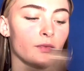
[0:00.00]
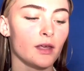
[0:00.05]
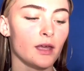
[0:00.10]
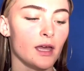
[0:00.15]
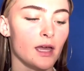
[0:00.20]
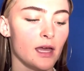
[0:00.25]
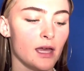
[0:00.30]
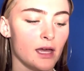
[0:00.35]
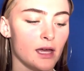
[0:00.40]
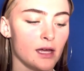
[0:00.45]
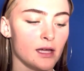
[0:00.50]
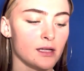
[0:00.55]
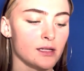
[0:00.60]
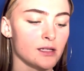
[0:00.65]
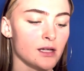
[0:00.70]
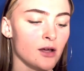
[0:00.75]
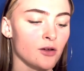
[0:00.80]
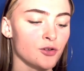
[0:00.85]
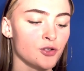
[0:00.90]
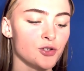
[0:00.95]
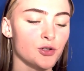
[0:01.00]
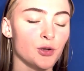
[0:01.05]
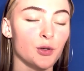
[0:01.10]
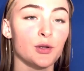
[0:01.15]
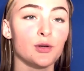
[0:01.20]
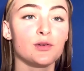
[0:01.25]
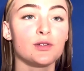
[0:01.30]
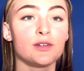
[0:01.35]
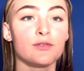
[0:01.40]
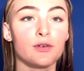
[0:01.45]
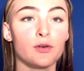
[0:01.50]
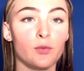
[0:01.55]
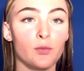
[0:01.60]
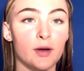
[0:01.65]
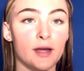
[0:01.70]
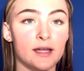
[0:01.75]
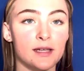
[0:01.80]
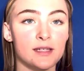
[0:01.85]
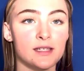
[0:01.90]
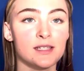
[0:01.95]
and I'll show you different
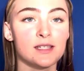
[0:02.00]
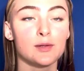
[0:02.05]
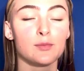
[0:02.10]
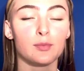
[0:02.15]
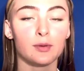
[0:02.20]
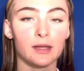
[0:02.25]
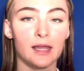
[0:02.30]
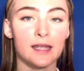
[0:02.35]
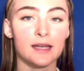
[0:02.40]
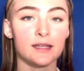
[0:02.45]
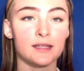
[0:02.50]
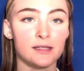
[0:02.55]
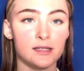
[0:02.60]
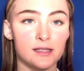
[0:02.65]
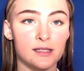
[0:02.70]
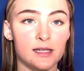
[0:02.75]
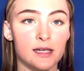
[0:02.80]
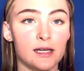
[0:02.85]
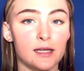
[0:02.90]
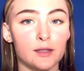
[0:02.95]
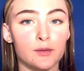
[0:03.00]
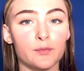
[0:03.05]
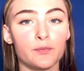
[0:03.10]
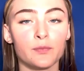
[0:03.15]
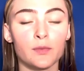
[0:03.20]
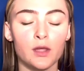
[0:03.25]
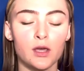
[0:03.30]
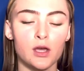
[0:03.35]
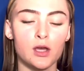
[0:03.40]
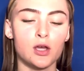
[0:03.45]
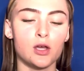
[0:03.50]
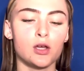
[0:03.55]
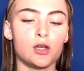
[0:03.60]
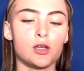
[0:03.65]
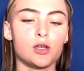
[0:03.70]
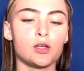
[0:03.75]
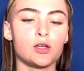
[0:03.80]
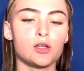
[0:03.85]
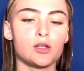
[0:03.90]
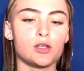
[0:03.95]
ways to blend this in.
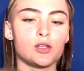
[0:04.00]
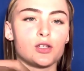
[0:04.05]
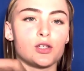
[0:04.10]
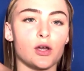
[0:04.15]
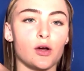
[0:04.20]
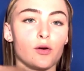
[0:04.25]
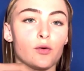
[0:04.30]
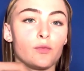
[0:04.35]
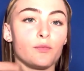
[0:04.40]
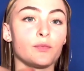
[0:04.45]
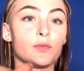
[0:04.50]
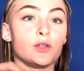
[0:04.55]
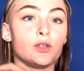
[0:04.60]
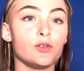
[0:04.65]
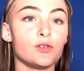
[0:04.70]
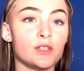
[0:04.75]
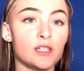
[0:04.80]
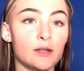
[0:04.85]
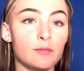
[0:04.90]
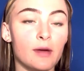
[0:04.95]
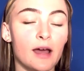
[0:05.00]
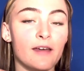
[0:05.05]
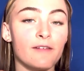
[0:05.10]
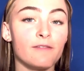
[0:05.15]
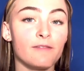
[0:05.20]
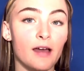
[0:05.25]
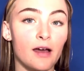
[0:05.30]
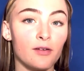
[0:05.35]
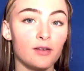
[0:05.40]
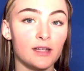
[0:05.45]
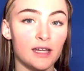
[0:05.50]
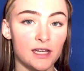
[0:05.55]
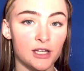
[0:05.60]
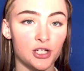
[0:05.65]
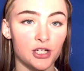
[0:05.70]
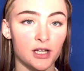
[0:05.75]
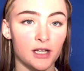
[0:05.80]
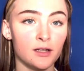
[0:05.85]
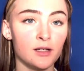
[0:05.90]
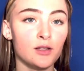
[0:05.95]
So, using my
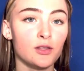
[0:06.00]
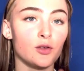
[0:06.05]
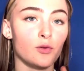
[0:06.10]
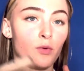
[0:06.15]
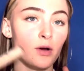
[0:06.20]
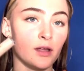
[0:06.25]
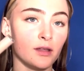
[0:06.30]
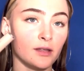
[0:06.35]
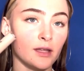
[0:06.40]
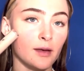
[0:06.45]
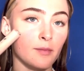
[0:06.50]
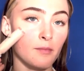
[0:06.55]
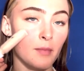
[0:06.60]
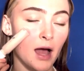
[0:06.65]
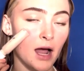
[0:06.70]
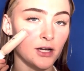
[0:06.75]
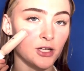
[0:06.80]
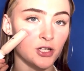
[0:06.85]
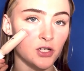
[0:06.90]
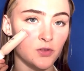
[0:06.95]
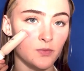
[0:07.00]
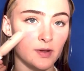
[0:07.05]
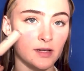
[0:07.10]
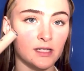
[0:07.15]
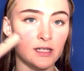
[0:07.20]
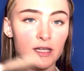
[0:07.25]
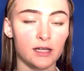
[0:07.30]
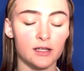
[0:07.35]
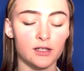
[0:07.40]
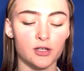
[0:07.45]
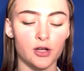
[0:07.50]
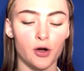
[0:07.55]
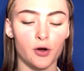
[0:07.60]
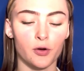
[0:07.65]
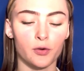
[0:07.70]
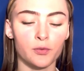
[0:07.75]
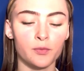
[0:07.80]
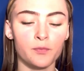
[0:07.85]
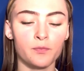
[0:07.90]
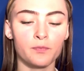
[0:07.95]
foundation, the one that matches my skin
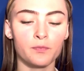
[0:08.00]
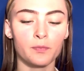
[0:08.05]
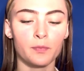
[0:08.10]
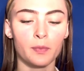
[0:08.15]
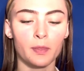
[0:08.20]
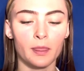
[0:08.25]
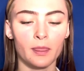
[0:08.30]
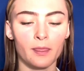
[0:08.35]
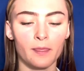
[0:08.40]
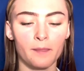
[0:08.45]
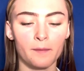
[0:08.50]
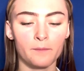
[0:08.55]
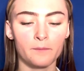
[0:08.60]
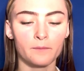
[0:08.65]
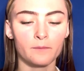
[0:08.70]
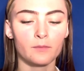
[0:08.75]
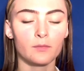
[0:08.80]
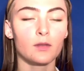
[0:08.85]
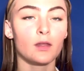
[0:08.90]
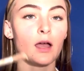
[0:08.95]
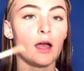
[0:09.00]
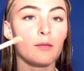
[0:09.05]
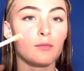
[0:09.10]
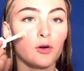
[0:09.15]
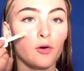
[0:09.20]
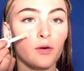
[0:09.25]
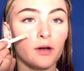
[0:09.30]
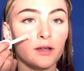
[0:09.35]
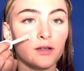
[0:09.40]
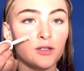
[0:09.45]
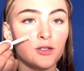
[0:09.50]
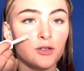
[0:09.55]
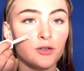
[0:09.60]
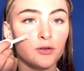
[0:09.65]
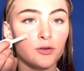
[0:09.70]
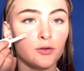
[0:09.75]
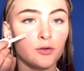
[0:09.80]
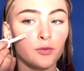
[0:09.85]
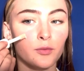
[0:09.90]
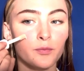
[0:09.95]
tone, I'm going
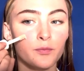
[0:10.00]
to